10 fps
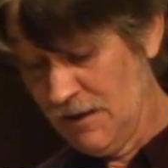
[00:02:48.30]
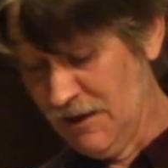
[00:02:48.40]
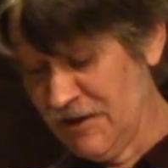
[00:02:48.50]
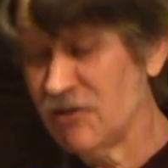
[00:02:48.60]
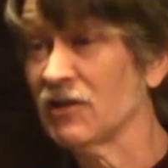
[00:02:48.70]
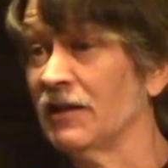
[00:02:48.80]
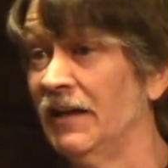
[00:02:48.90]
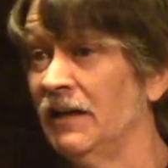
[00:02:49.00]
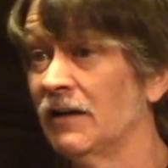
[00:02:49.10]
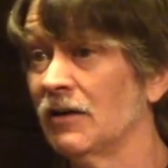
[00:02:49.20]

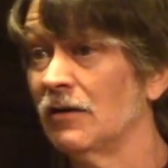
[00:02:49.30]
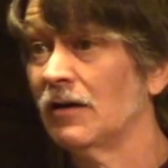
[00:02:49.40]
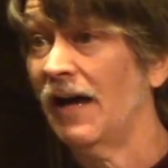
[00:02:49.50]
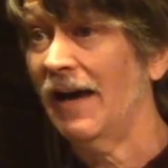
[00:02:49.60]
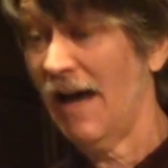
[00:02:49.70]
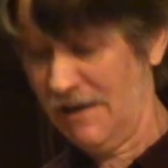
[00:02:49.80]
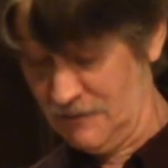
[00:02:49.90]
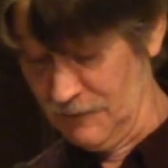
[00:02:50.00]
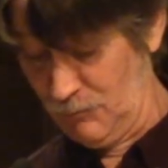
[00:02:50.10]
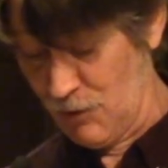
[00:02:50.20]
Initially,
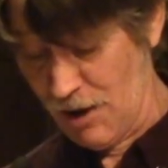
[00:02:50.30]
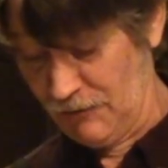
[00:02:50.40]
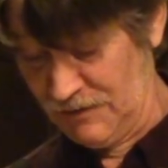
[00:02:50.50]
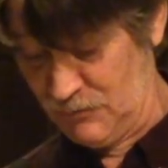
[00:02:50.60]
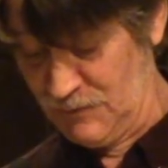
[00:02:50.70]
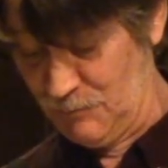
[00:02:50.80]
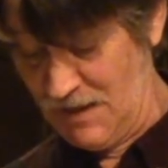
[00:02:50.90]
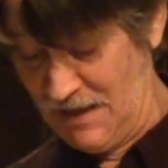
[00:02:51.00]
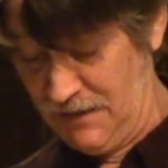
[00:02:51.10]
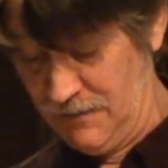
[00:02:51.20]
excellent progress was
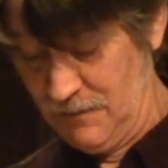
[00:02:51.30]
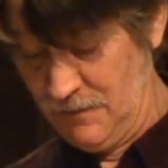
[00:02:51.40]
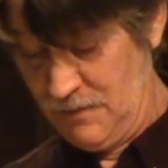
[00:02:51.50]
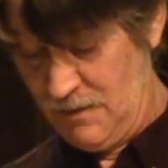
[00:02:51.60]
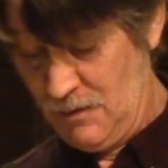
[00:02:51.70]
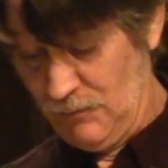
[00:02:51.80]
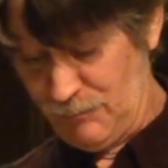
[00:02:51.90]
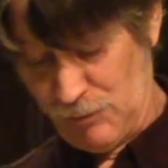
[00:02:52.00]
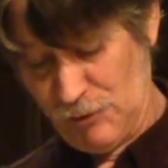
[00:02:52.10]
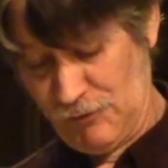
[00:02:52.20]
made, with
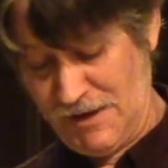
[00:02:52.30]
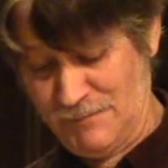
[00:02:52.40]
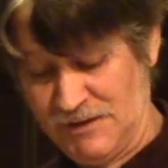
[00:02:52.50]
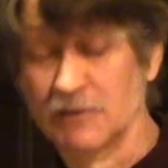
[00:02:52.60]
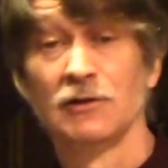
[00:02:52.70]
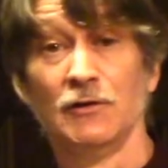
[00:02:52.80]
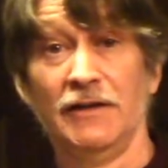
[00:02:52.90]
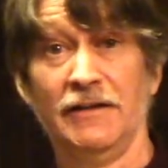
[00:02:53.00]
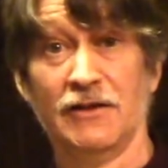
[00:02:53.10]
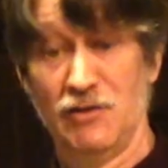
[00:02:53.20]
programs
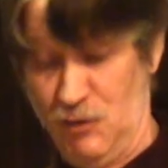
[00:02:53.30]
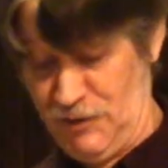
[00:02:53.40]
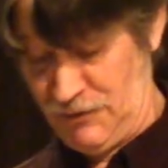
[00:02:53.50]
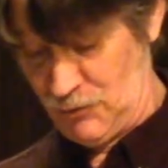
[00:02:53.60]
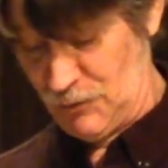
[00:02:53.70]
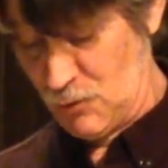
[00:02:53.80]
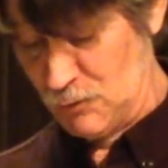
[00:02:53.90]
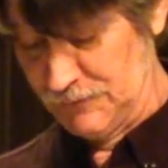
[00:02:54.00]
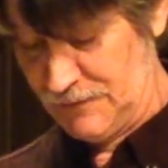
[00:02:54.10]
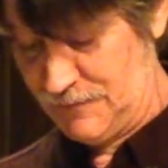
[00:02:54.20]
including the Journey Toward
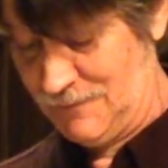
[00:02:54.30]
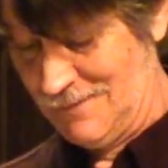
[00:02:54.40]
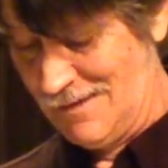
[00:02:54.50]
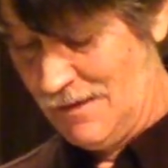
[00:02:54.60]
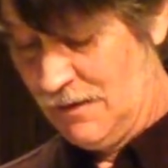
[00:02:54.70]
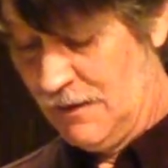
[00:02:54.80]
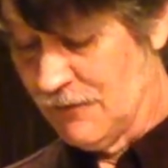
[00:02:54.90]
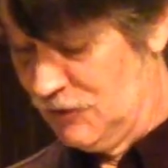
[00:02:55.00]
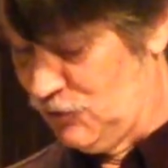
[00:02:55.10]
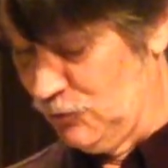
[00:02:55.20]
Wholeness,
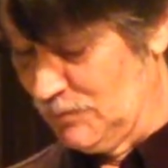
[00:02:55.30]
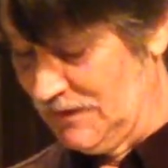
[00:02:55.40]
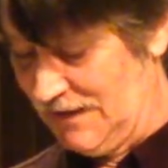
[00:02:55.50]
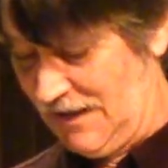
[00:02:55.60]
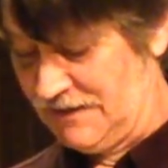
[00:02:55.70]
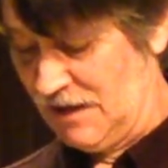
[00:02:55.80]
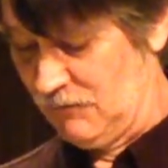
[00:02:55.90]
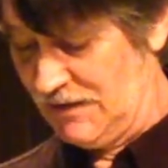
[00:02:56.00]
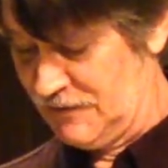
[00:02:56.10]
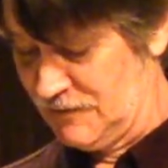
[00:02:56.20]
the Jubilee
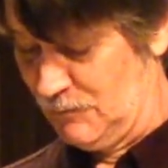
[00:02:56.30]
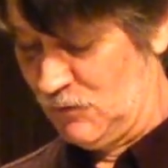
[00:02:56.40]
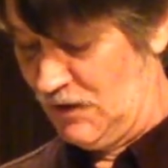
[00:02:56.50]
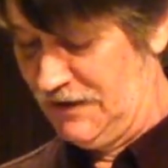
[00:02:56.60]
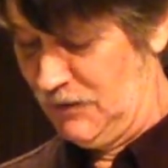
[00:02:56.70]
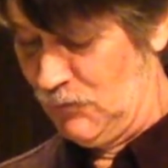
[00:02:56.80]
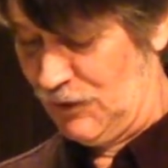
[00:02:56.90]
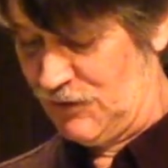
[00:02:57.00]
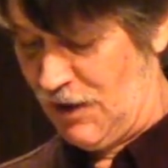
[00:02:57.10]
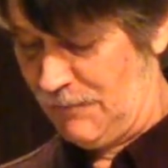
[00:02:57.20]
anti-racism training
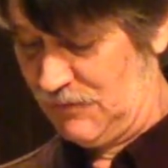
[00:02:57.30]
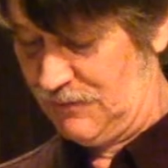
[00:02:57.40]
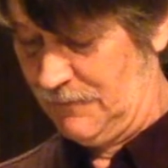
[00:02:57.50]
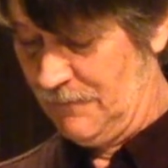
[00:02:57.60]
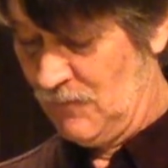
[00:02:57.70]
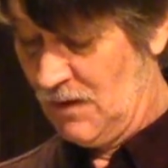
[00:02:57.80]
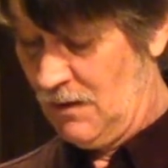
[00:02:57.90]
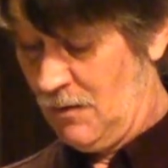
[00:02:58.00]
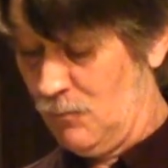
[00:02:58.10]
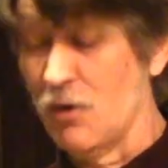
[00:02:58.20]
workshops,
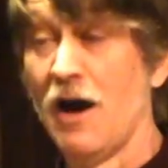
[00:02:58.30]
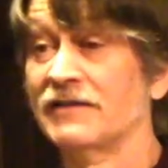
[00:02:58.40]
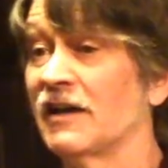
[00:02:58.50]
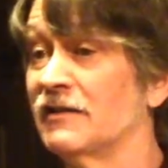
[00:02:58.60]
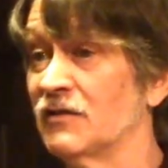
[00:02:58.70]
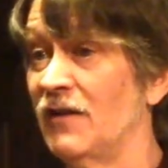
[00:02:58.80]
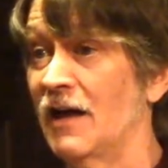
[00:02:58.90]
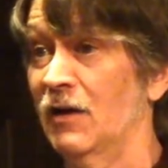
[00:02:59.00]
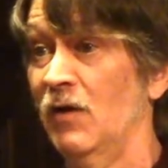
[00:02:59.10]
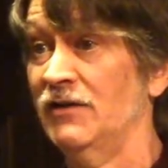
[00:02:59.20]
process
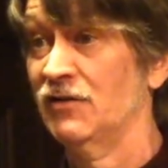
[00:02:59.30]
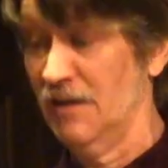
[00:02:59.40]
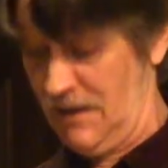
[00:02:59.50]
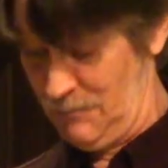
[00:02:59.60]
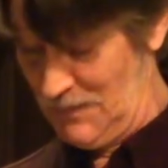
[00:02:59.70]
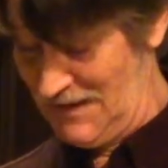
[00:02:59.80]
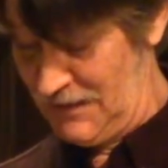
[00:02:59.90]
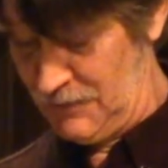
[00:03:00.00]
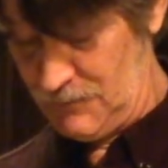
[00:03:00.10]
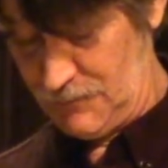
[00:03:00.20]
evaluation at
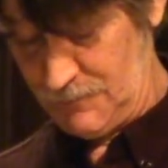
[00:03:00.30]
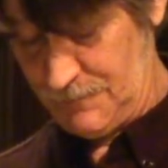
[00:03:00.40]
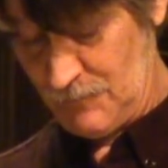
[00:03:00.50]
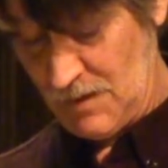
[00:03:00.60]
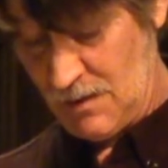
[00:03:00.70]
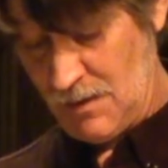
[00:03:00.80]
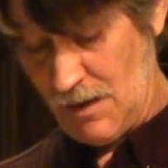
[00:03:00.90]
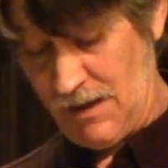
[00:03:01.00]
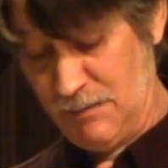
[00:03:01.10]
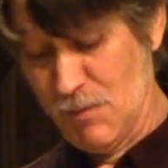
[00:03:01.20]
meetings,
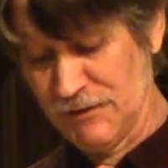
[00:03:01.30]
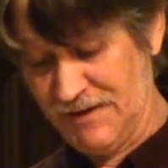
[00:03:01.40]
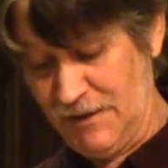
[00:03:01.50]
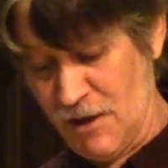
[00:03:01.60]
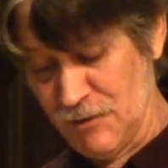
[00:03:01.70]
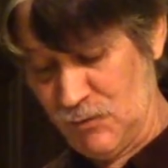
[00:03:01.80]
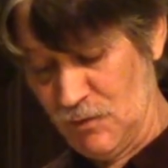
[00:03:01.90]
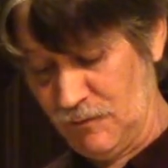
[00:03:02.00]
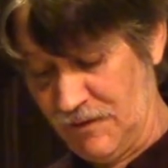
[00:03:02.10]
and a multicultural